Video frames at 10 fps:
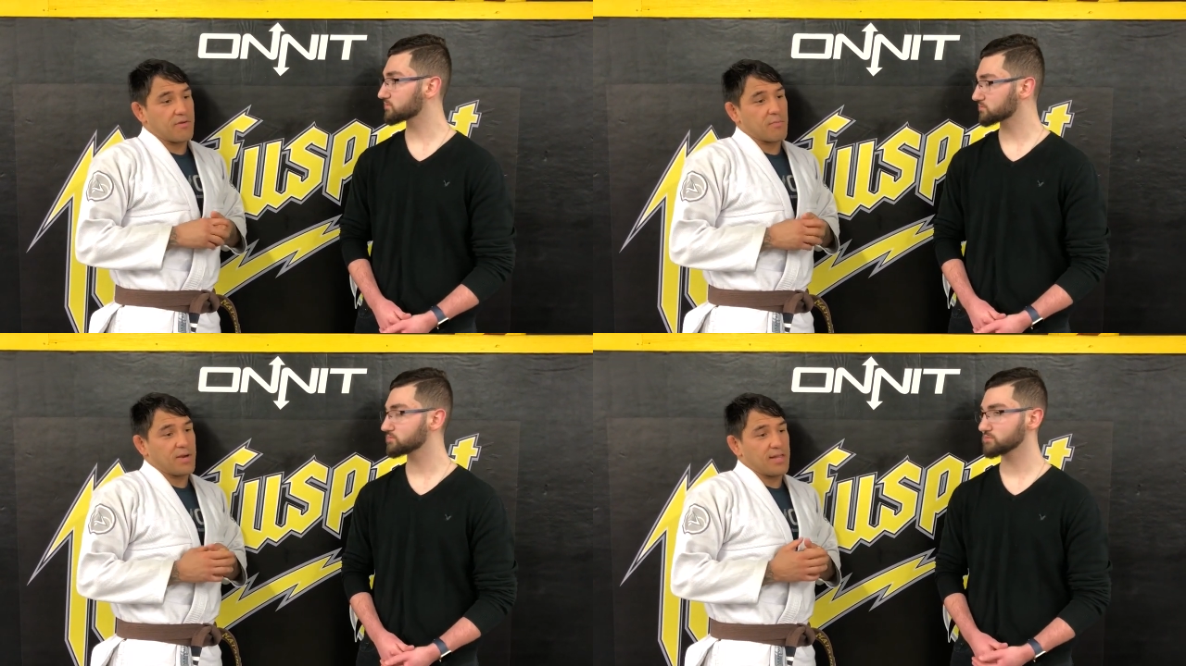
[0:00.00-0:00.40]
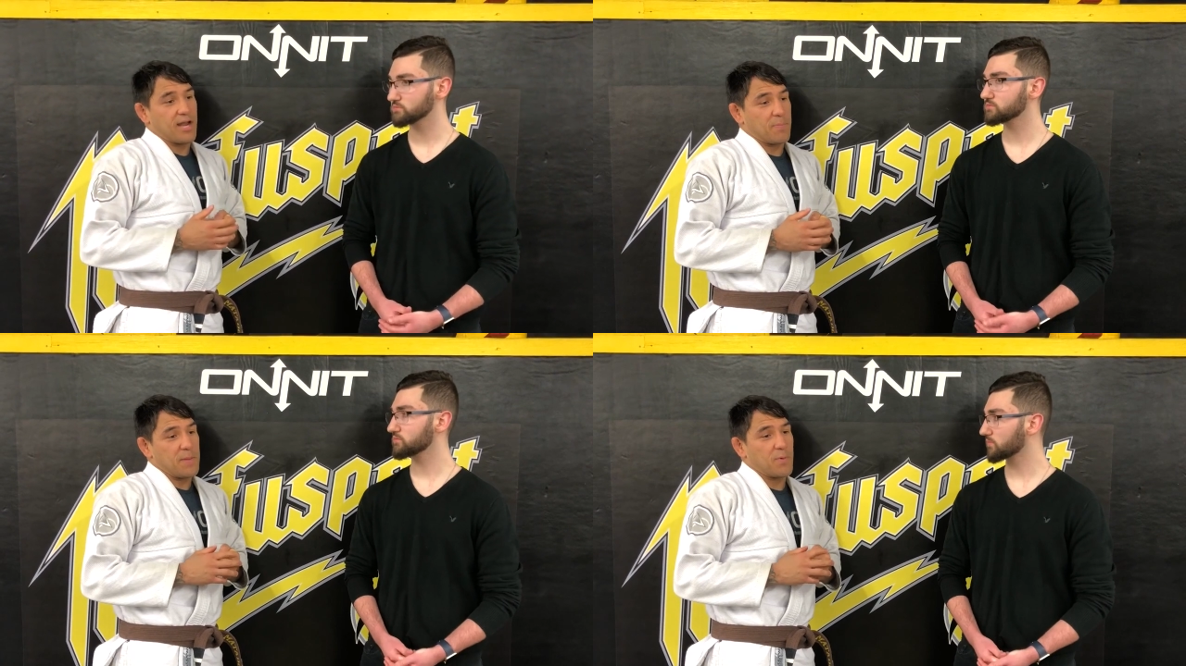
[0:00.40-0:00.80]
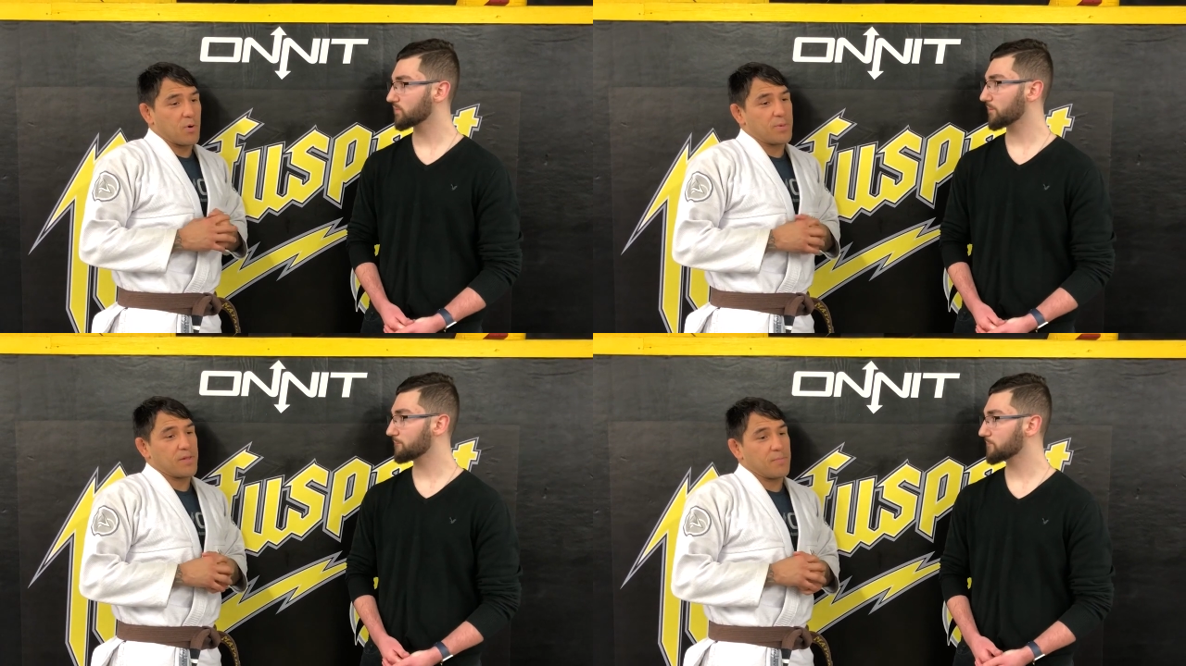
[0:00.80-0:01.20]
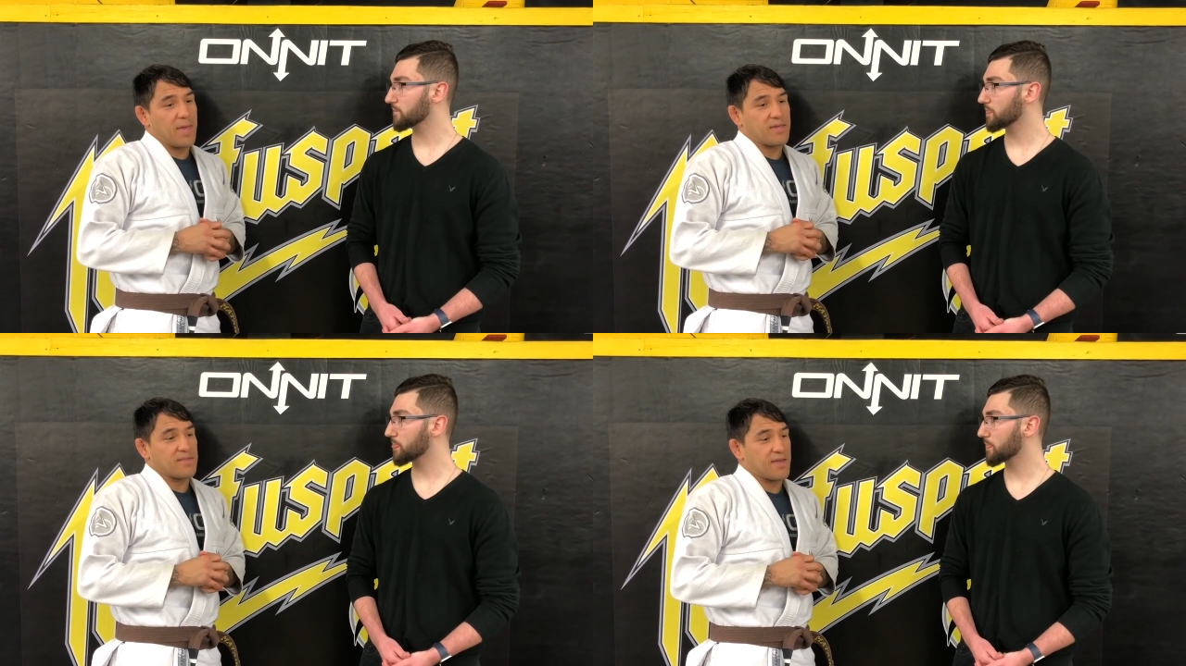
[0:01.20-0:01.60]
Speaker 1: but a lot of people were probably
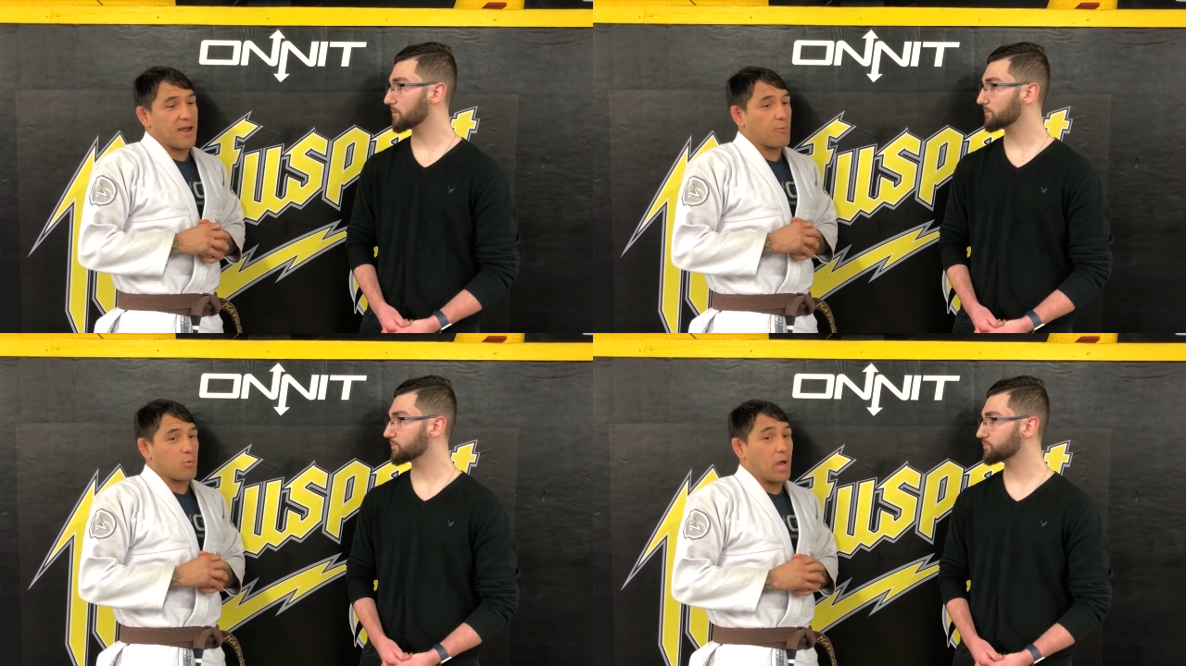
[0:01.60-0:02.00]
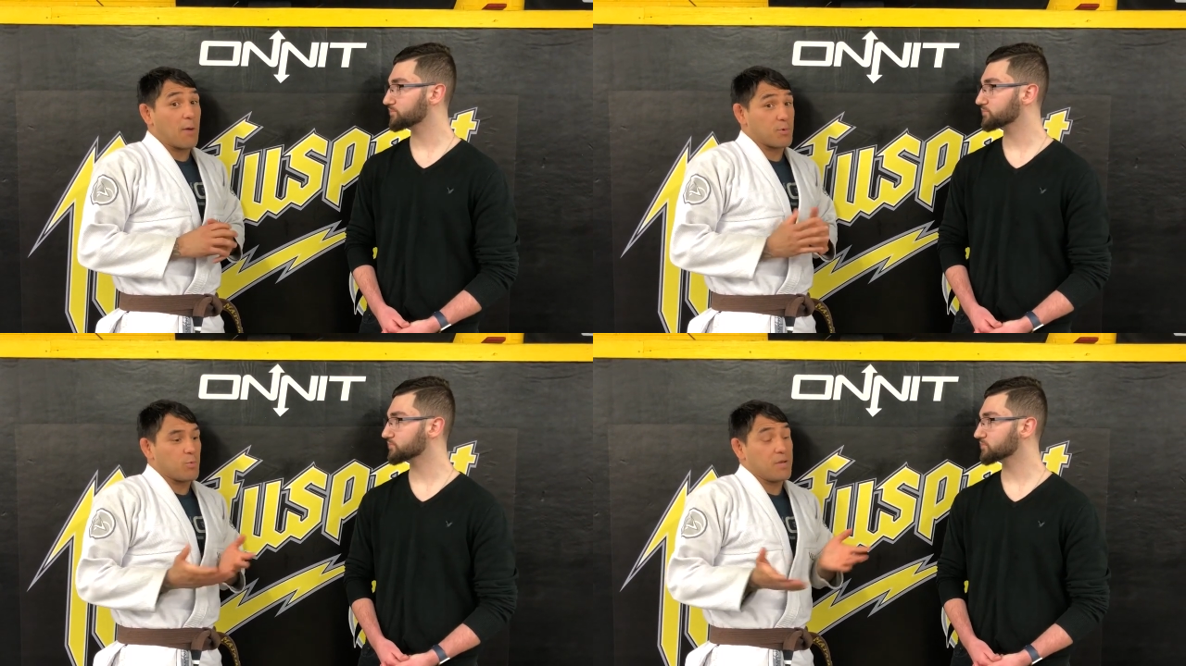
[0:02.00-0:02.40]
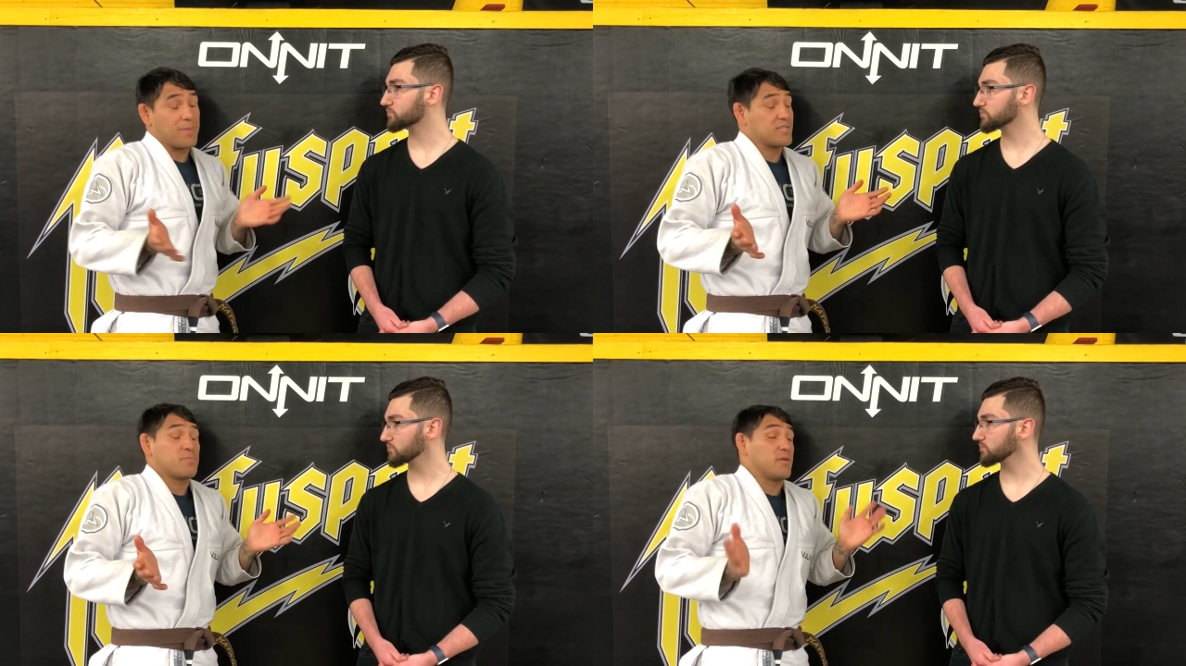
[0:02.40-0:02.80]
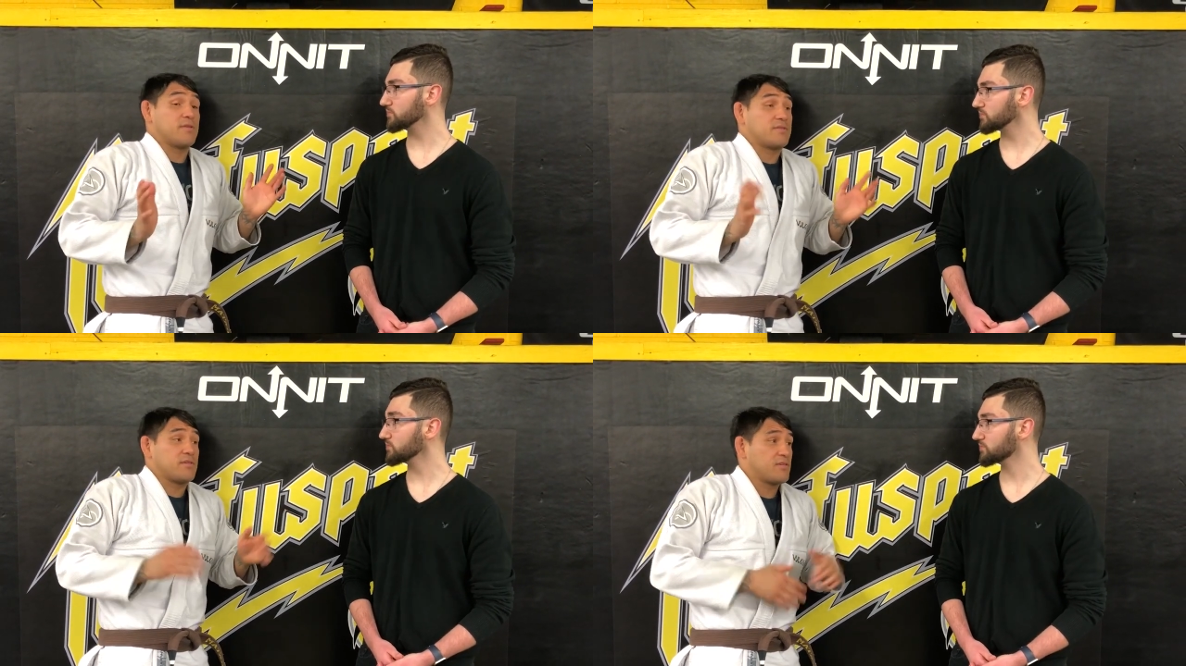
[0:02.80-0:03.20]
banking that I, I would win by split
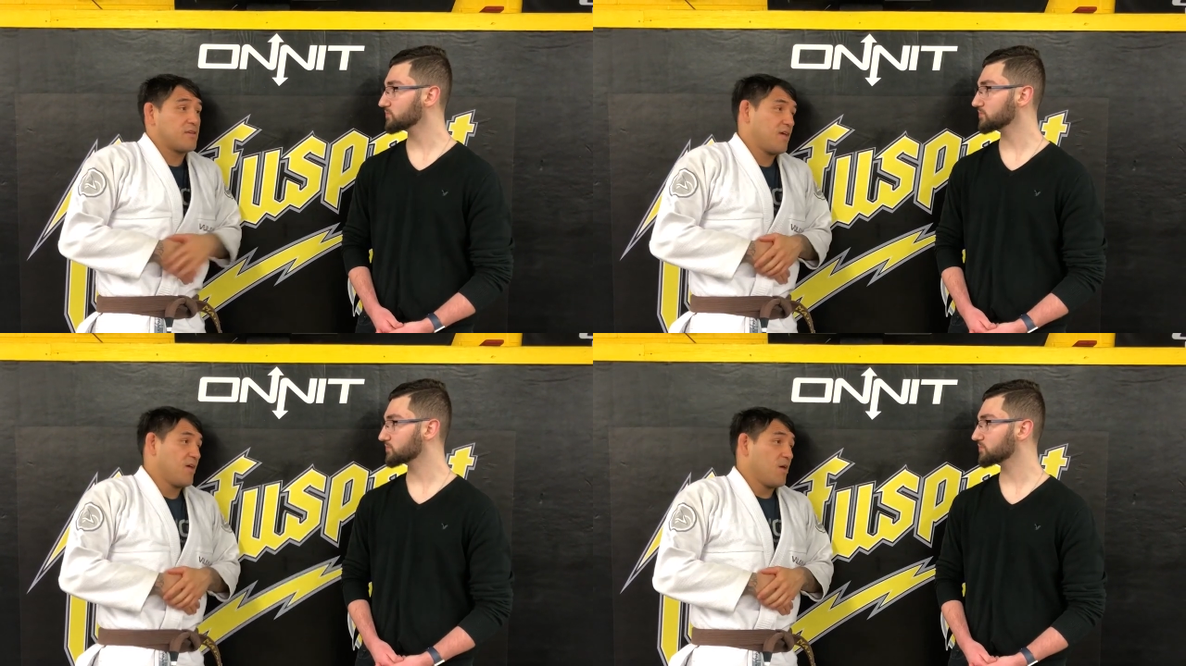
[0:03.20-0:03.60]
decision